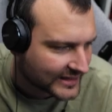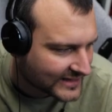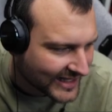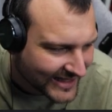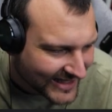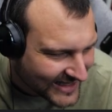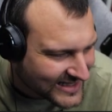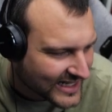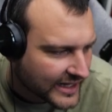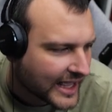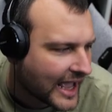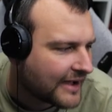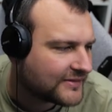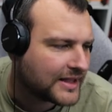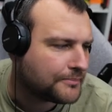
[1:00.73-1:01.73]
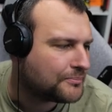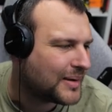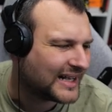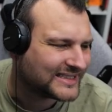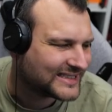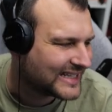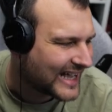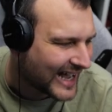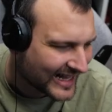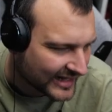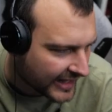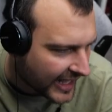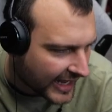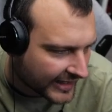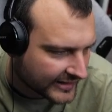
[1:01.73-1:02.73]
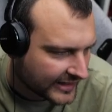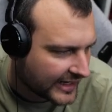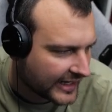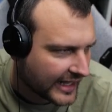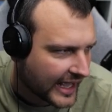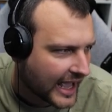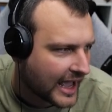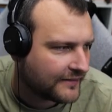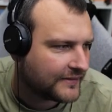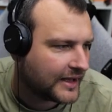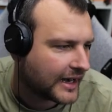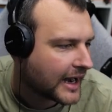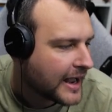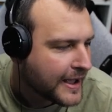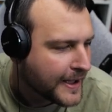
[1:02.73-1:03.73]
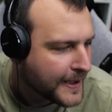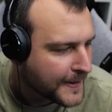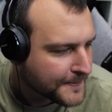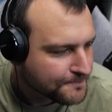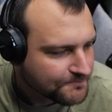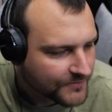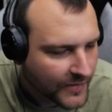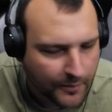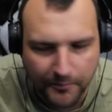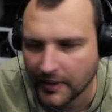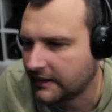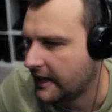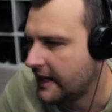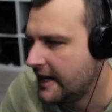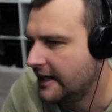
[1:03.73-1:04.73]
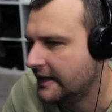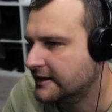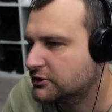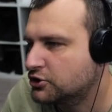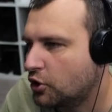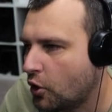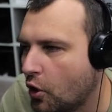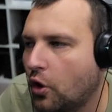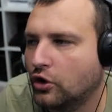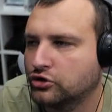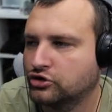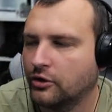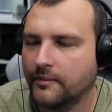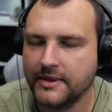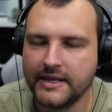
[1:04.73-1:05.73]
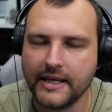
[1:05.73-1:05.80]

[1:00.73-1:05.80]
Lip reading: and it doesn't have the best gun handling ever. But it is awesome. The